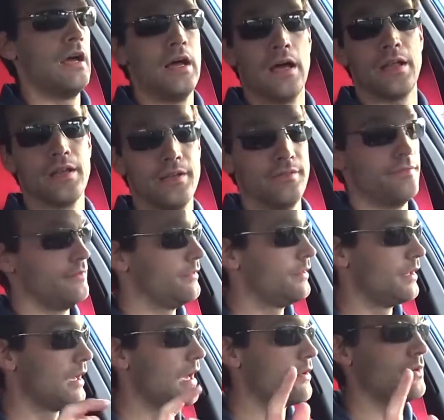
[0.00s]
And
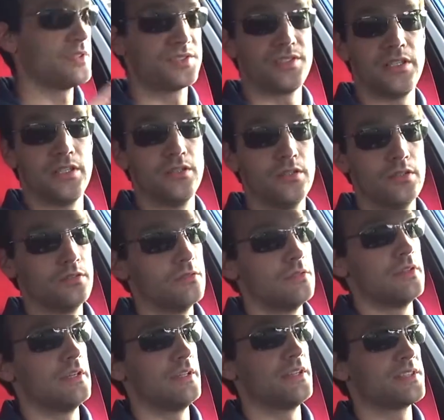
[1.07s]
I will see you
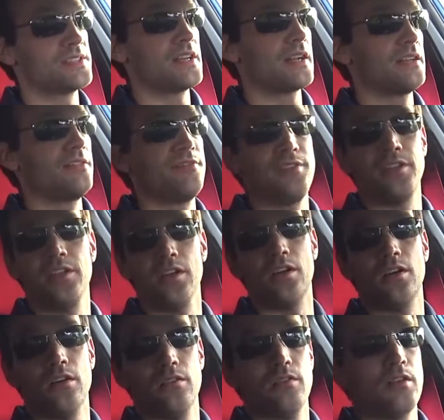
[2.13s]
in a second
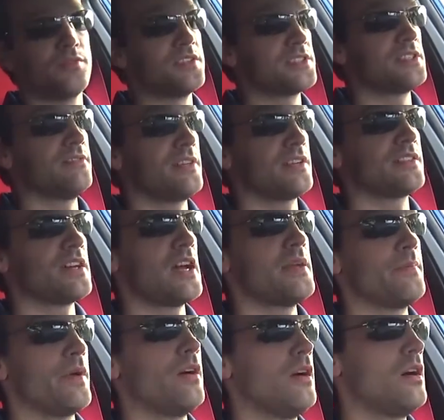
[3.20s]
video of the Civic Type
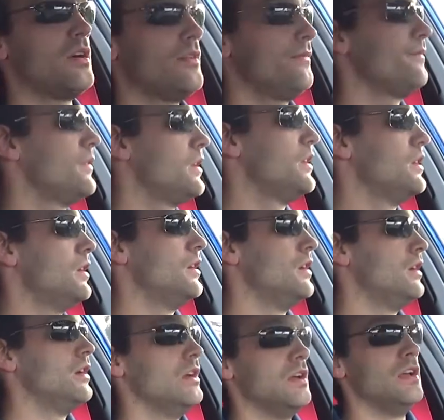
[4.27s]
R,
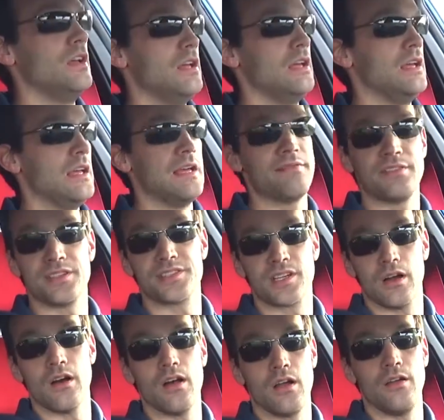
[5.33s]
if this
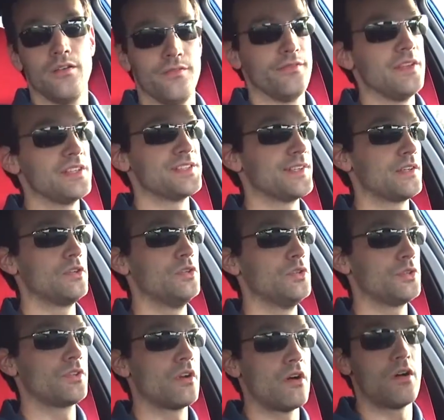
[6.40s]
car is a good
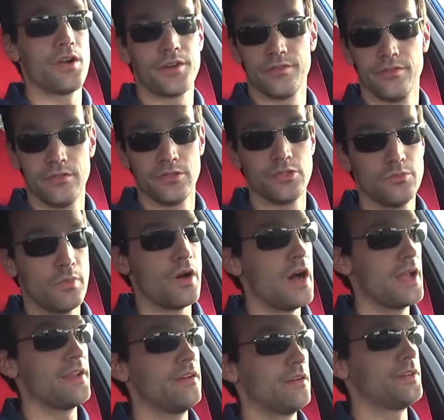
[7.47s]
car to
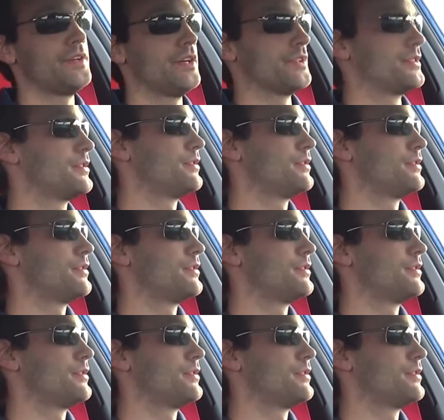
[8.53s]
buy or not.